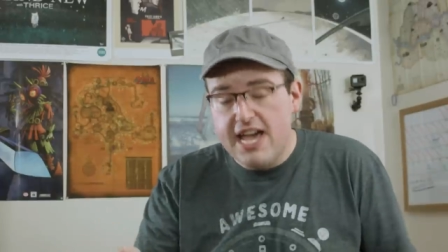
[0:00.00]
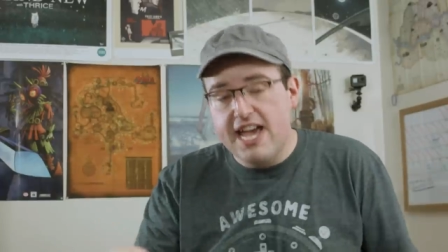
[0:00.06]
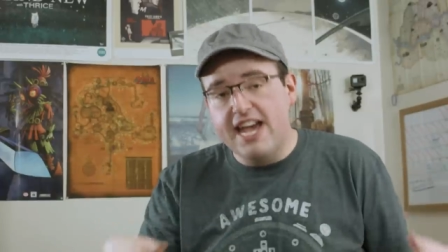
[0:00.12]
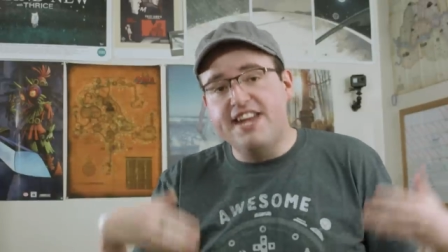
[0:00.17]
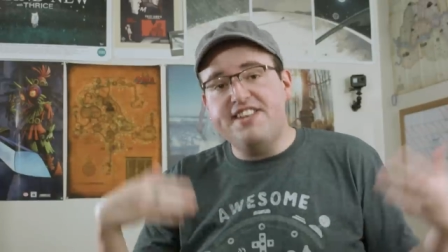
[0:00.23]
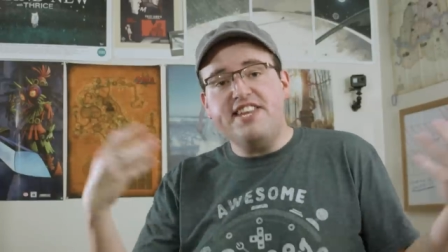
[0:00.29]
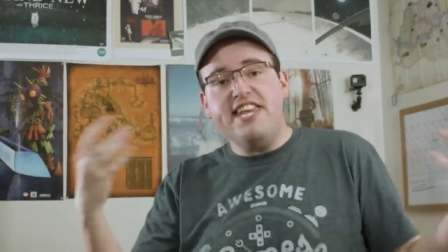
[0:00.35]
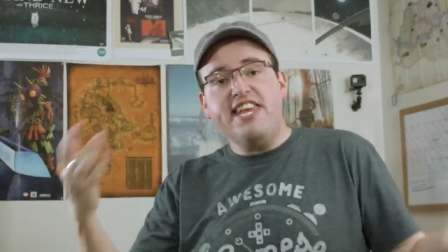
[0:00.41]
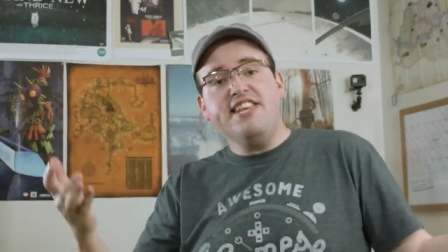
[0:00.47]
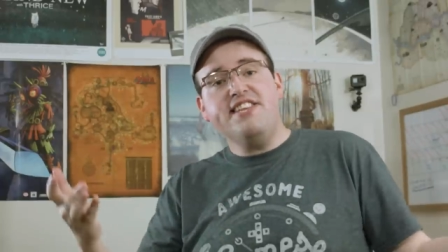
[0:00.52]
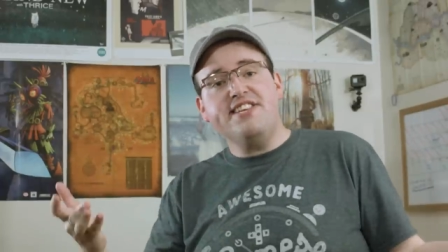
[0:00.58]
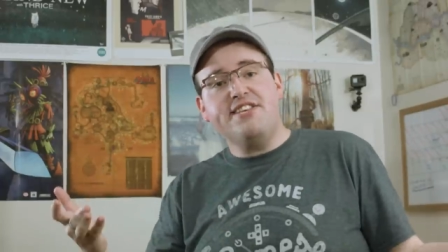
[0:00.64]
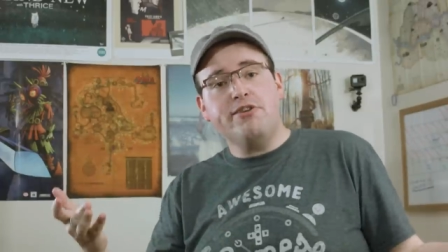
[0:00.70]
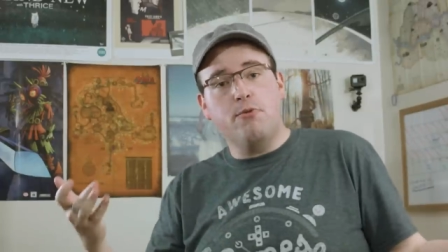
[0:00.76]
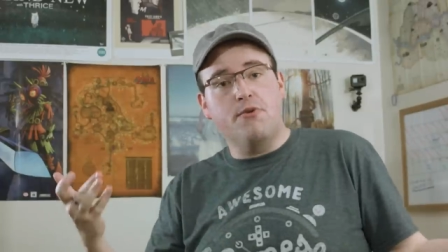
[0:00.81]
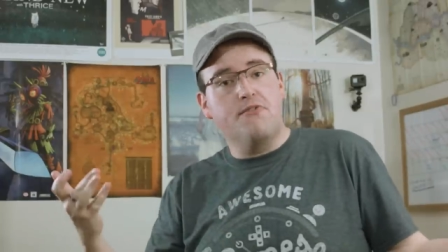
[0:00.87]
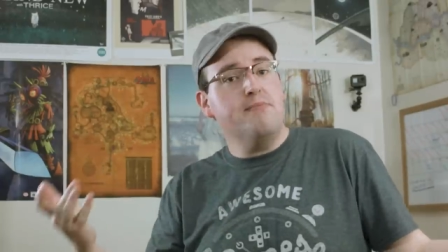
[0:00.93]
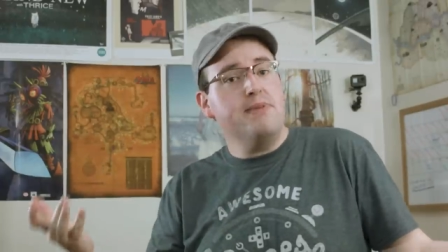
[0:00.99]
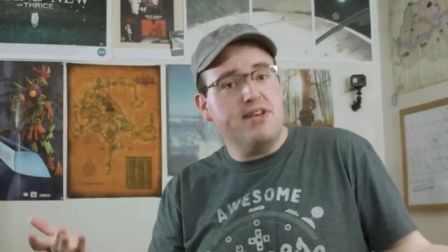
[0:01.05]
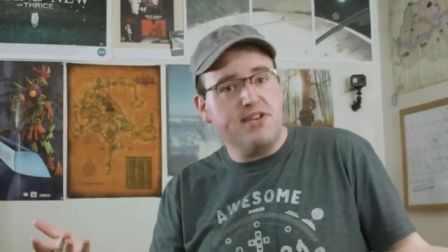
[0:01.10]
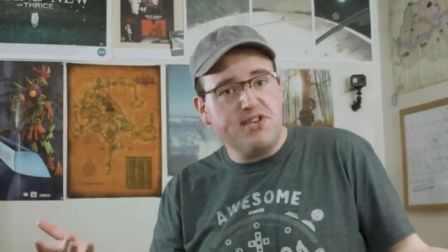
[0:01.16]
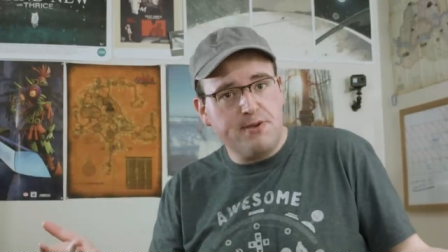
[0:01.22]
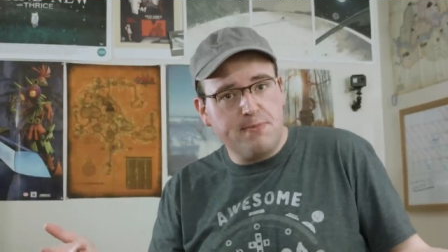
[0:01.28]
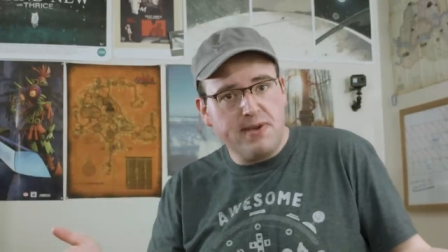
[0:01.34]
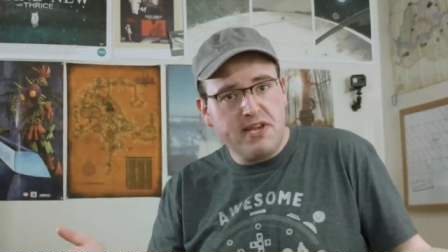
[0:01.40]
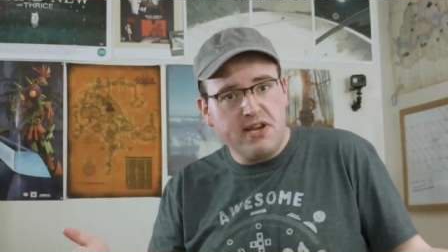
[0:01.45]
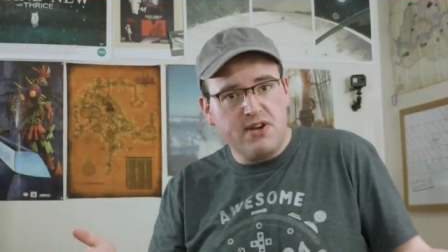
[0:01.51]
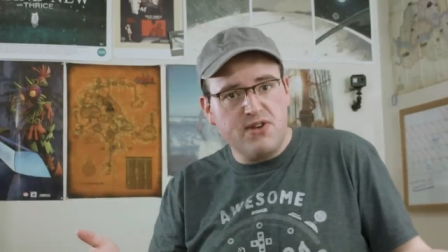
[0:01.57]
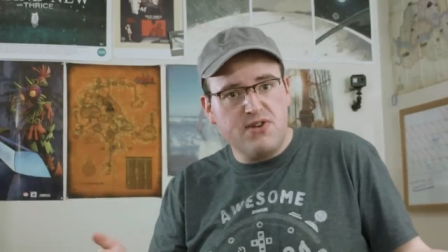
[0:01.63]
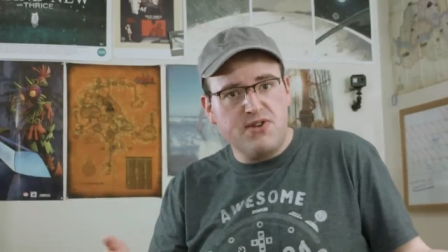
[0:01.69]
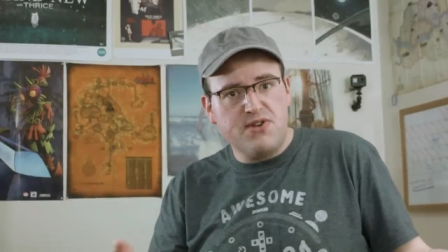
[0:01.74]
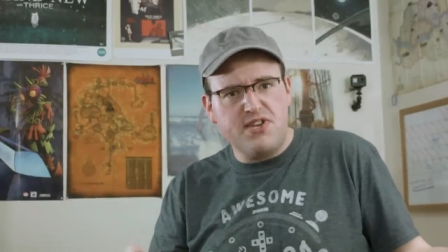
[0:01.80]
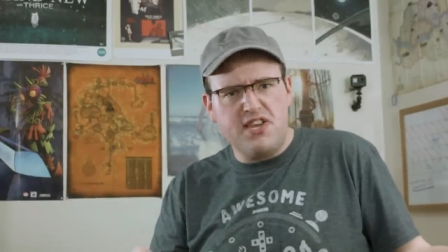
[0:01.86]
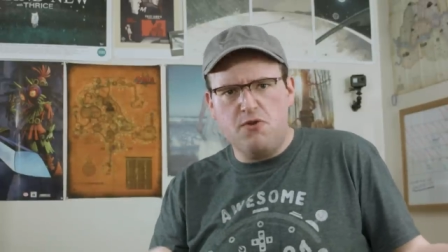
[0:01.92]
It's easy to have missed
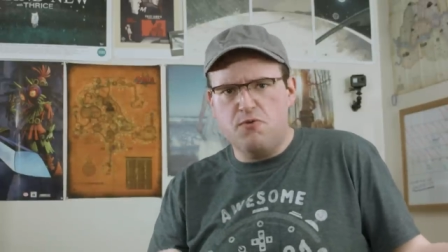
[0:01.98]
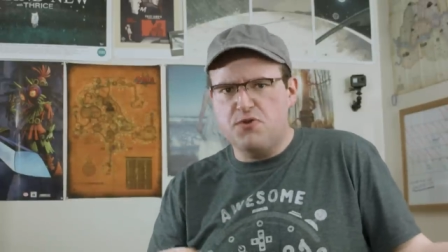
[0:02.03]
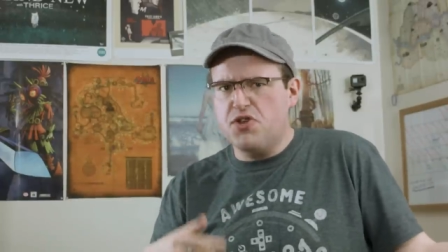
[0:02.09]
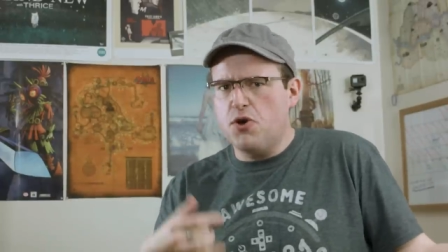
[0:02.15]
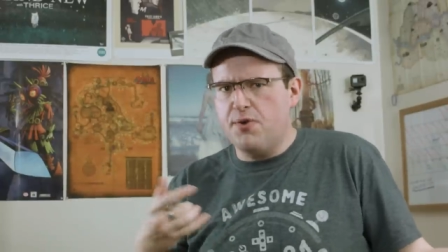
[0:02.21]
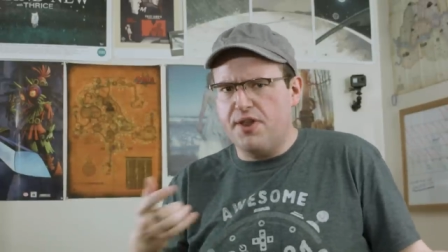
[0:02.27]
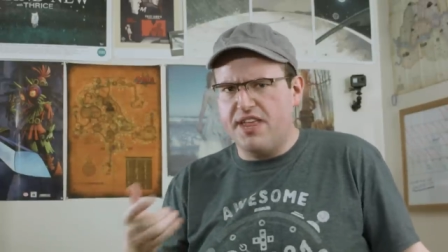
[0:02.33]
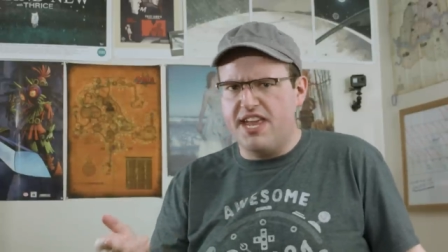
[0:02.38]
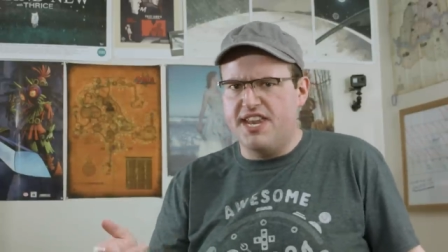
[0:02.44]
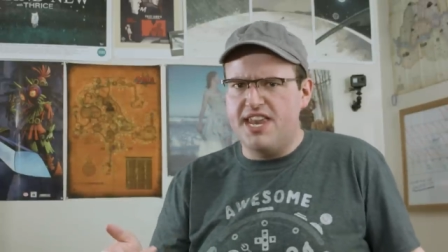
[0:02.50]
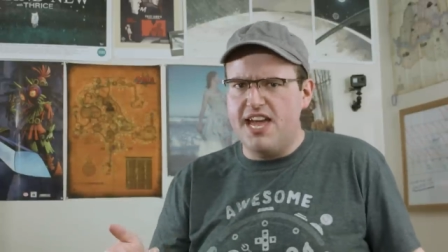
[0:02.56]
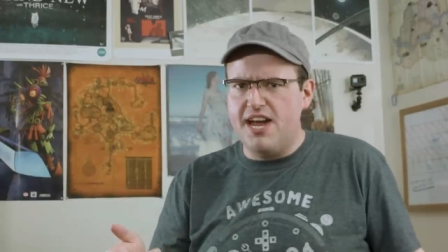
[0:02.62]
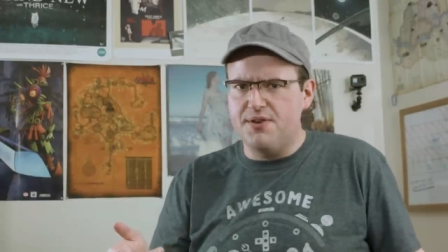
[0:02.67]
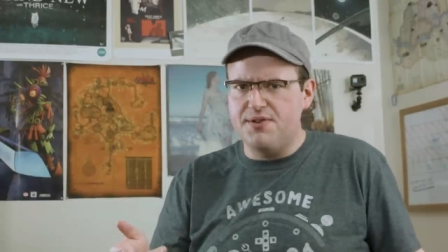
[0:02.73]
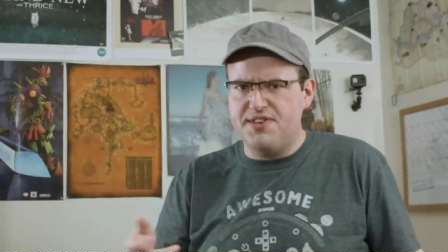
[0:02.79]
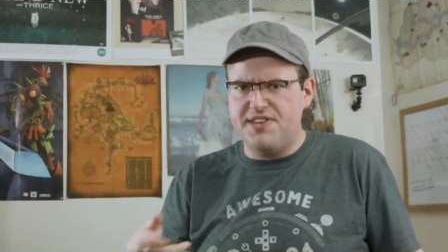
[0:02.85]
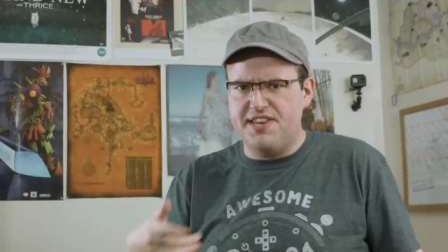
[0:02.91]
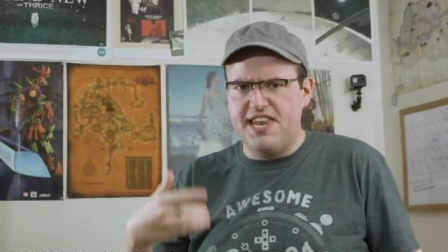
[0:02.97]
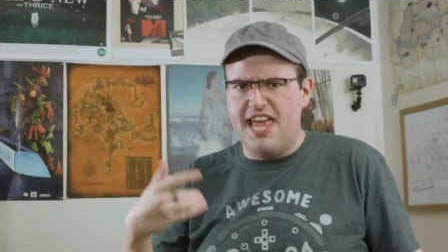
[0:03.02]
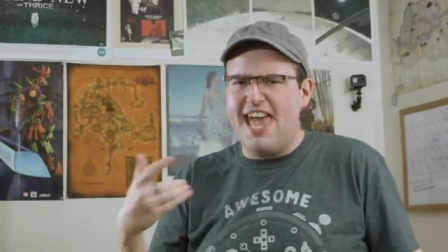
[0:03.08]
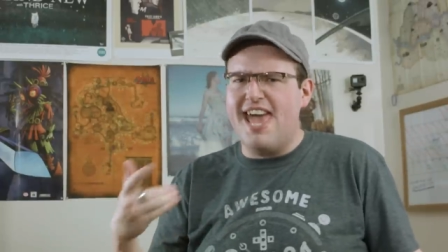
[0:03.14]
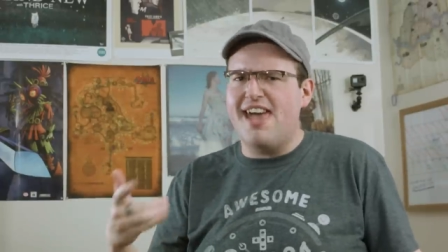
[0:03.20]
because it was only announced in